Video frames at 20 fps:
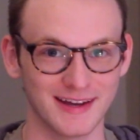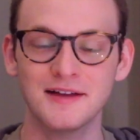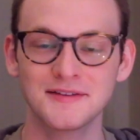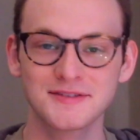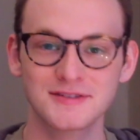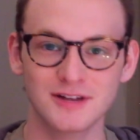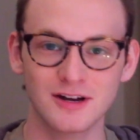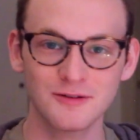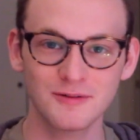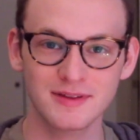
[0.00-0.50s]
I'll
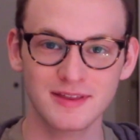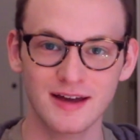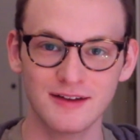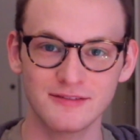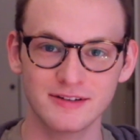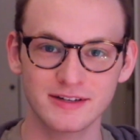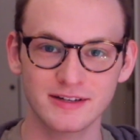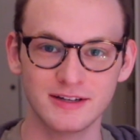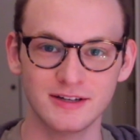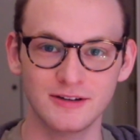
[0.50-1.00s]
start with
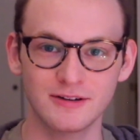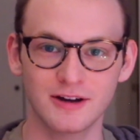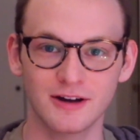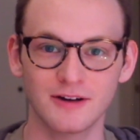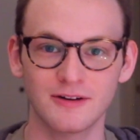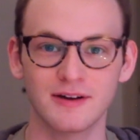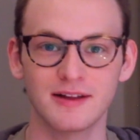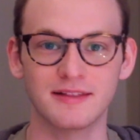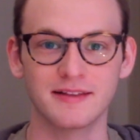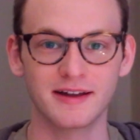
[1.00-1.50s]
Evelyn
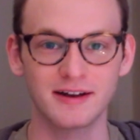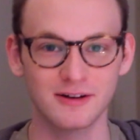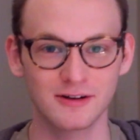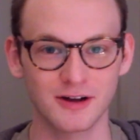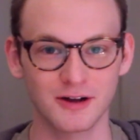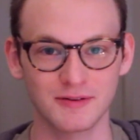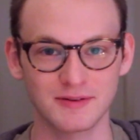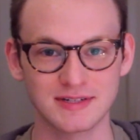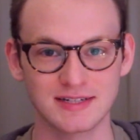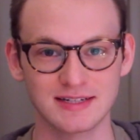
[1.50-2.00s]
Hugo, and then I'll
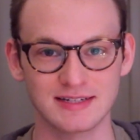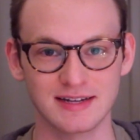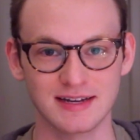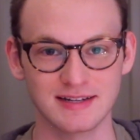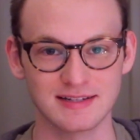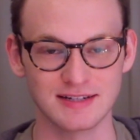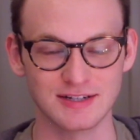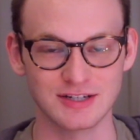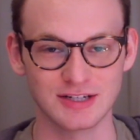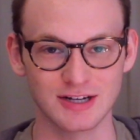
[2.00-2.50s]
go into
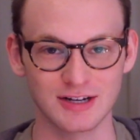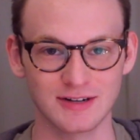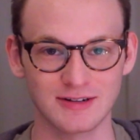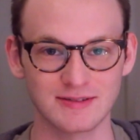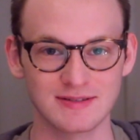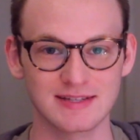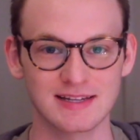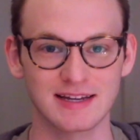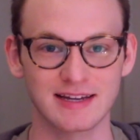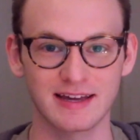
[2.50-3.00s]
Daisy
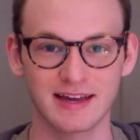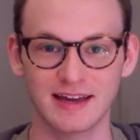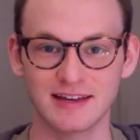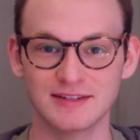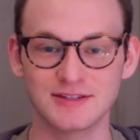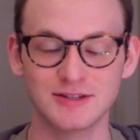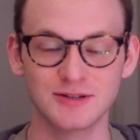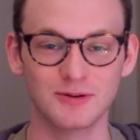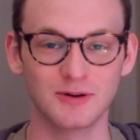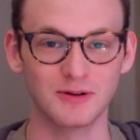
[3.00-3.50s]
Jones. In
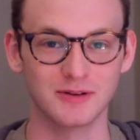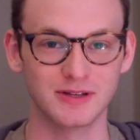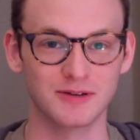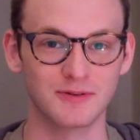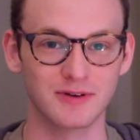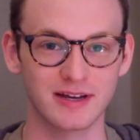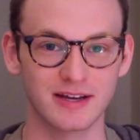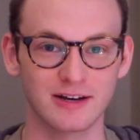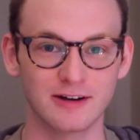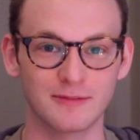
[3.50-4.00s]
case you only
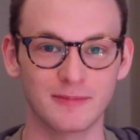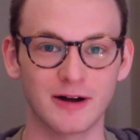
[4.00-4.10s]
want to hear